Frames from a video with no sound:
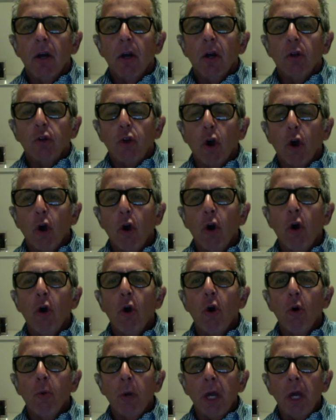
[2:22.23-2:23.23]

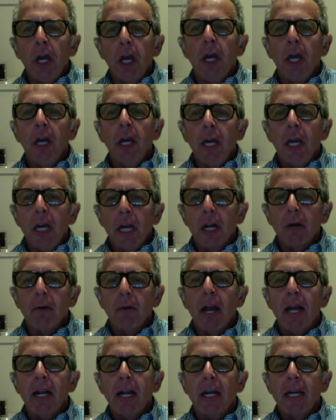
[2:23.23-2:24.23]
to
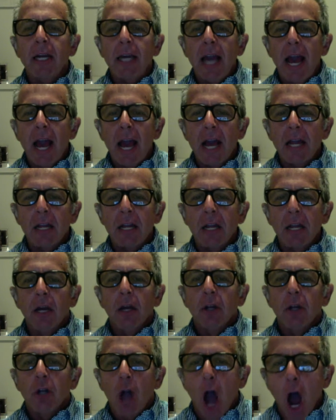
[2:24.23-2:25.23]
reiterate again,
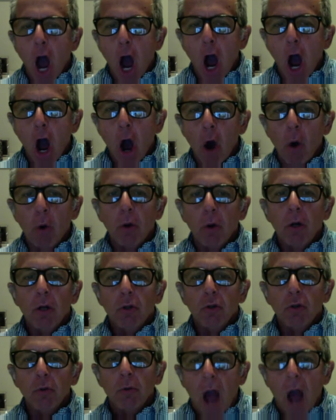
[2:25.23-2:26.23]
no,
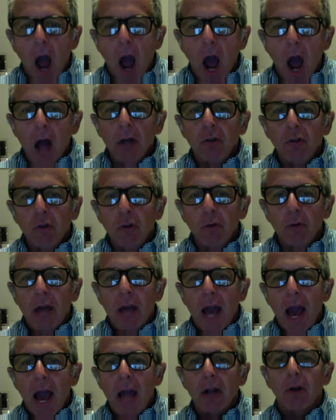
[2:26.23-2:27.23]
do not do
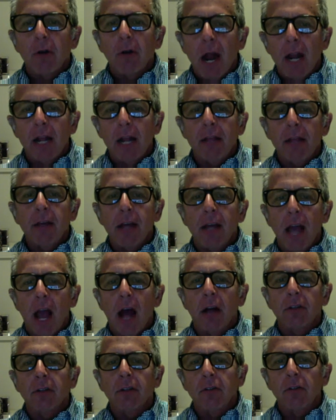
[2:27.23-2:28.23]
that or anything
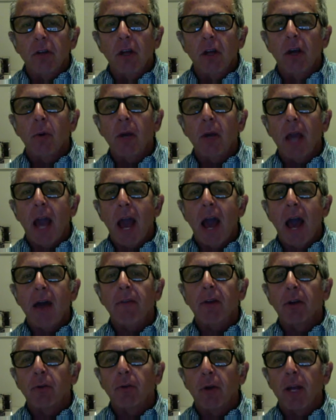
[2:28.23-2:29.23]
else until we have
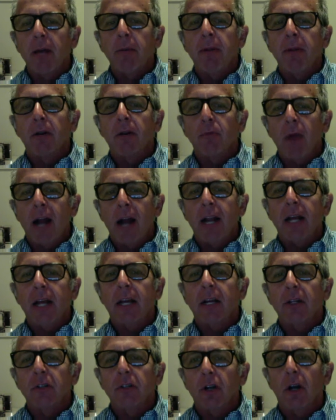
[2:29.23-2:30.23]
agreement in writing
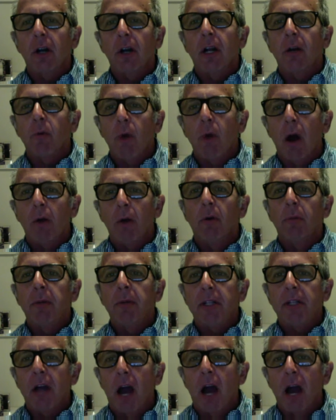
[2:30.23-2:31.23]
concerning what will
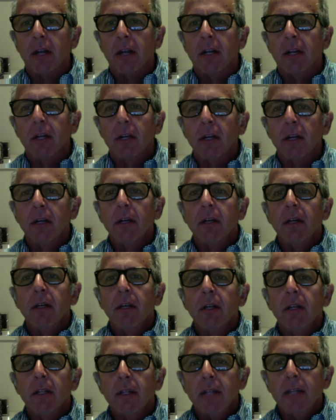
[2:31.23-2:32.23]
be done.
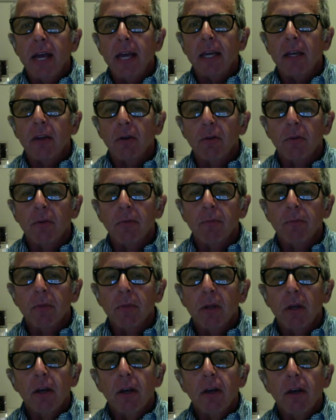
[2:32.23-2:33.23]
Thank you.
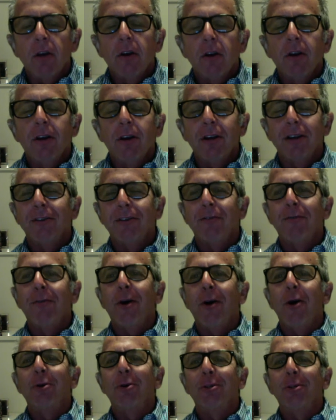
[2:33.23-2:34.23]

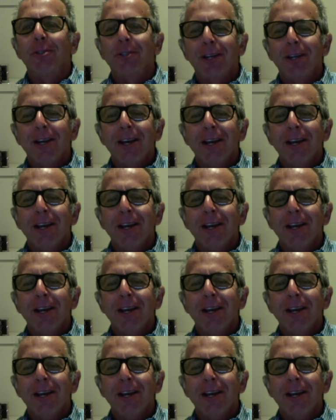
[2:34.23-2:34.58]
Folks,